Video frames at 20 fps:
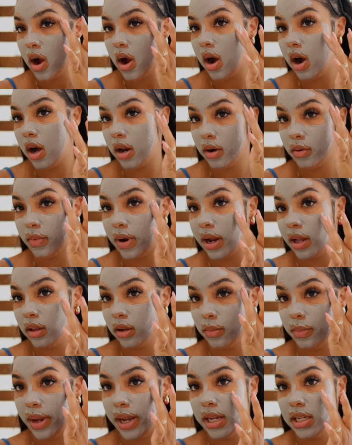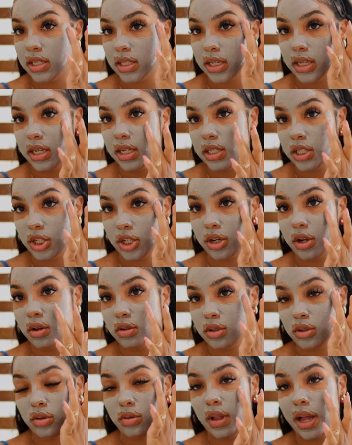on a regular basis. She
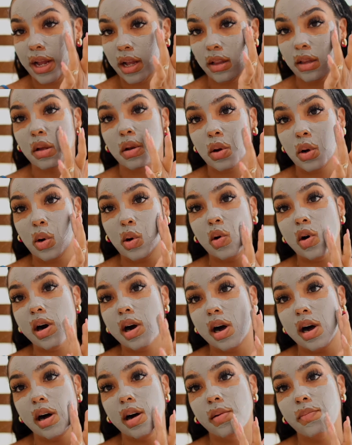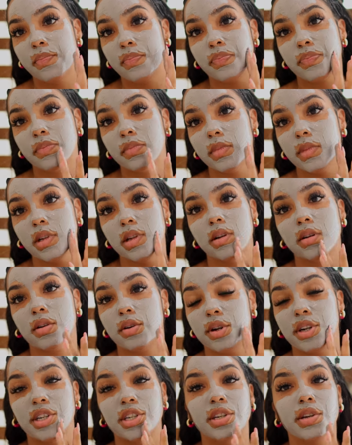goes to like a little um,
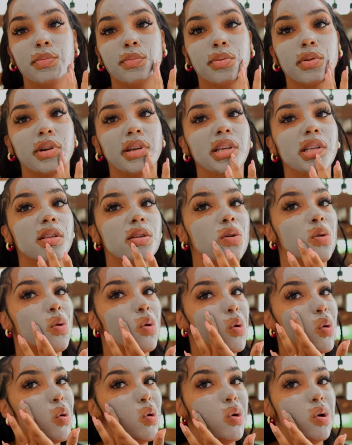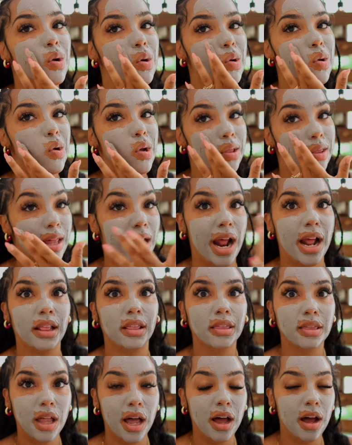Christian preschool that I
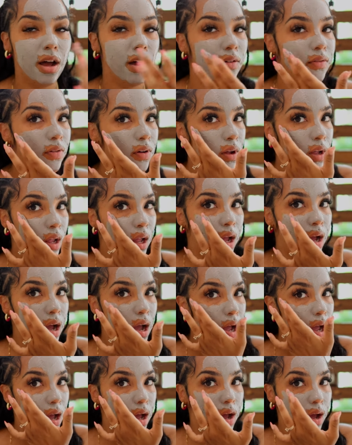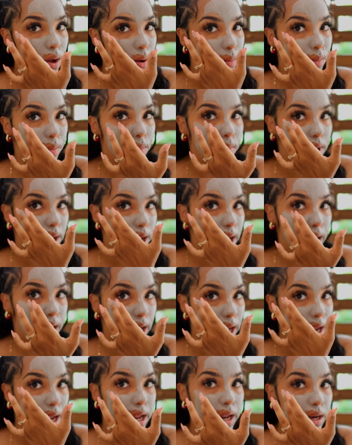love. Um,
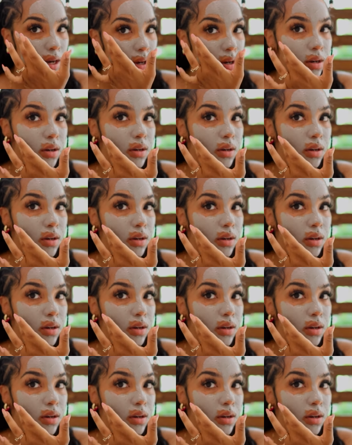and